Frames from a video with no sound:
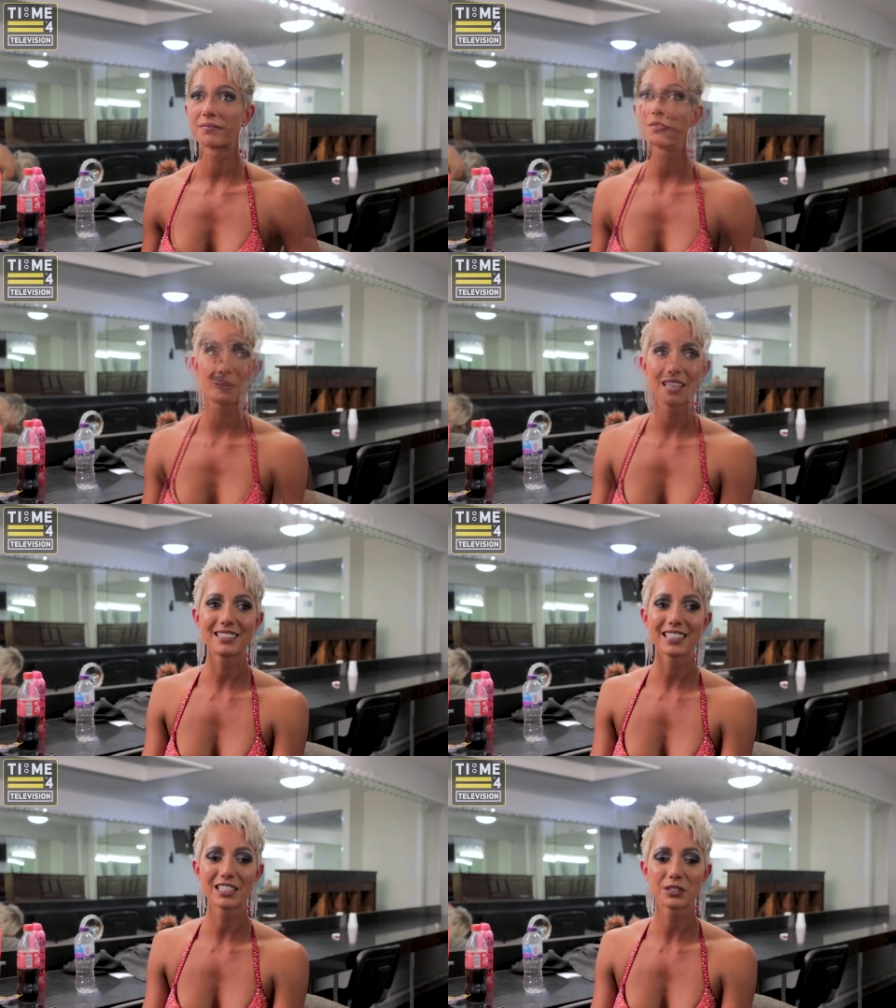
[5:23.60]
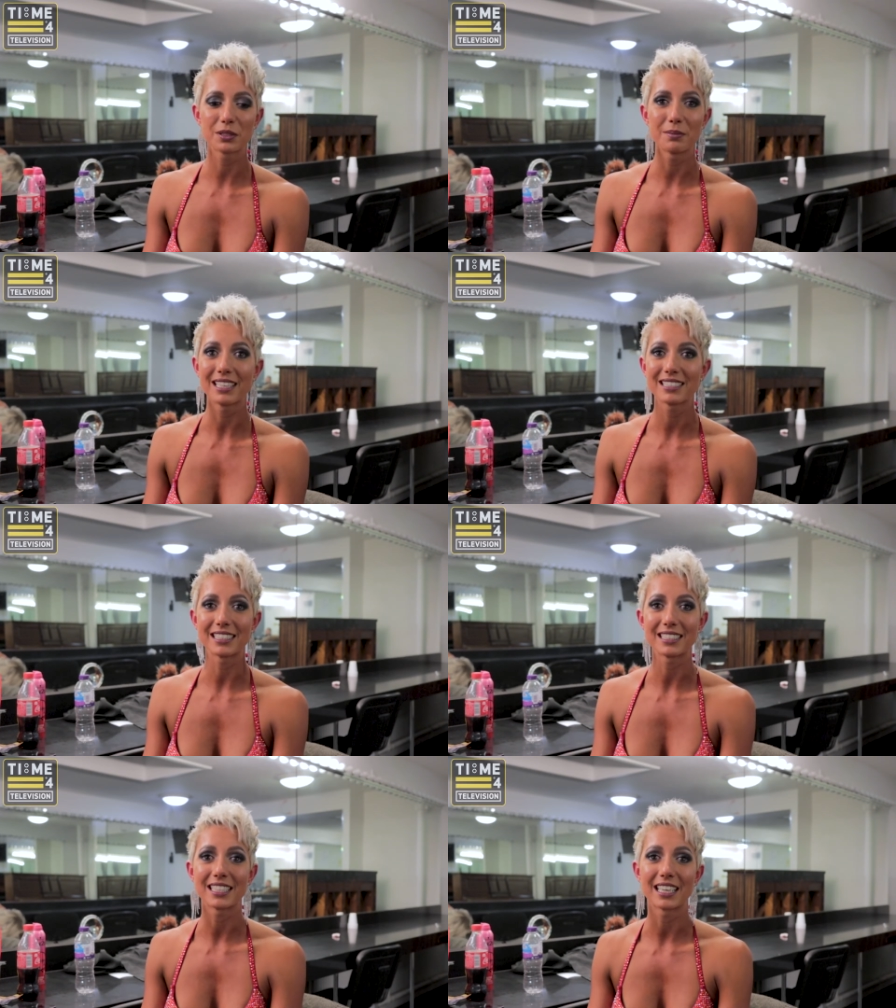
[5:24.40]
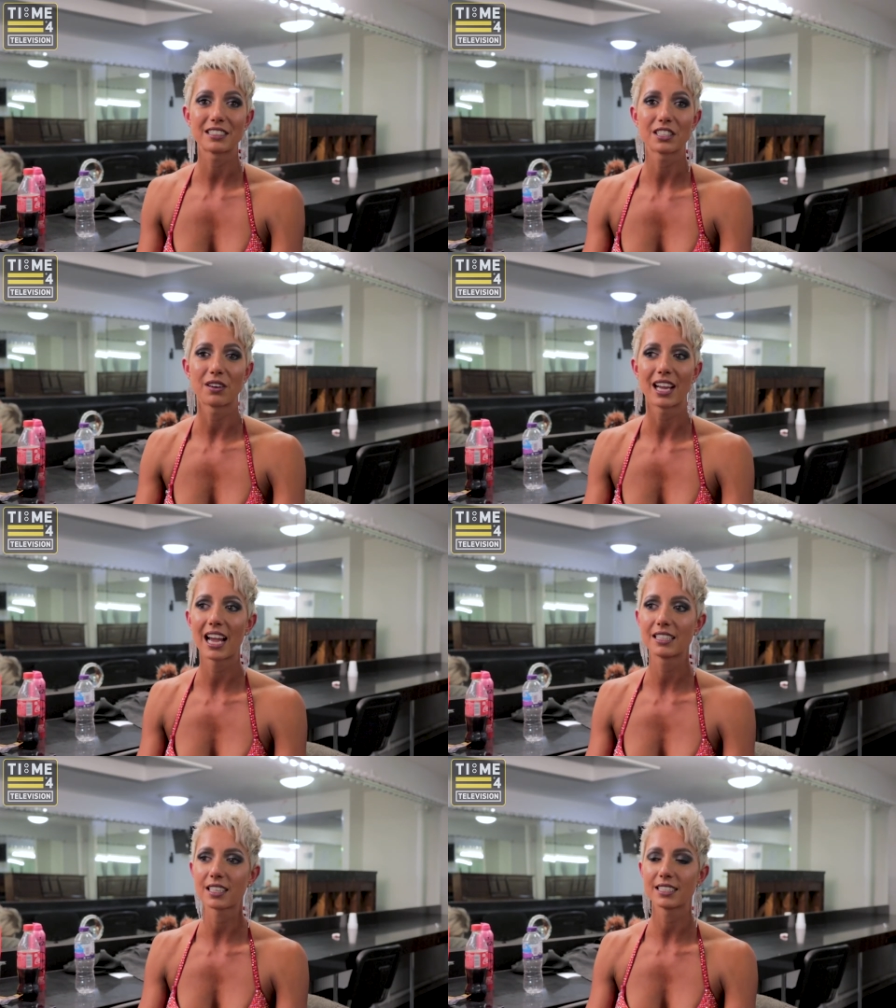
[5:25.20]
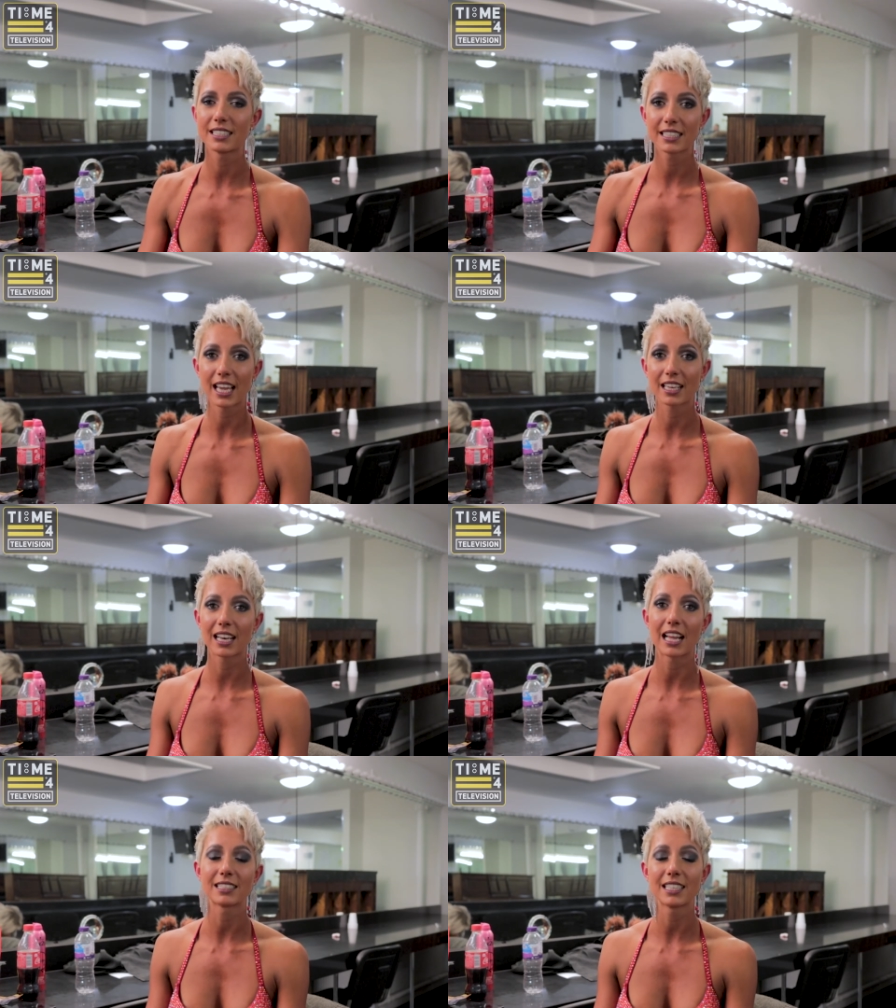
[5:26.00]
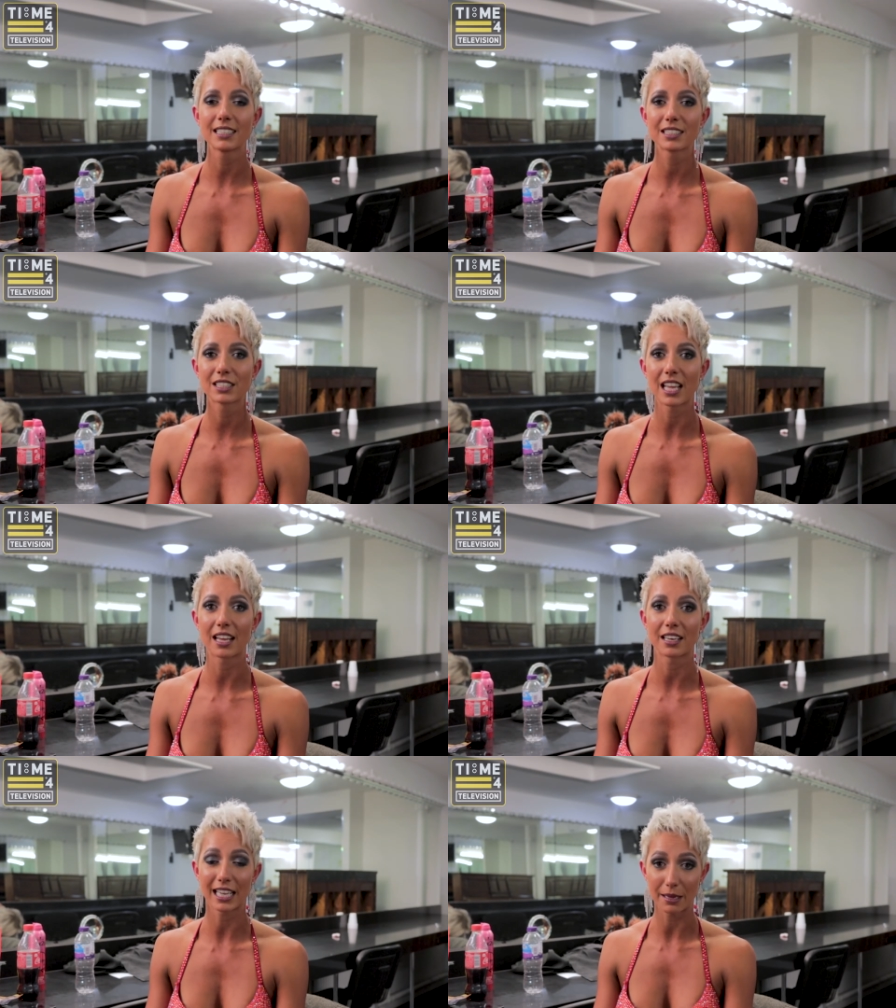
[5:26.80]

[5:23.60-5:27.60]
My placings were amazing this year. So I had I did the Kent Classics and I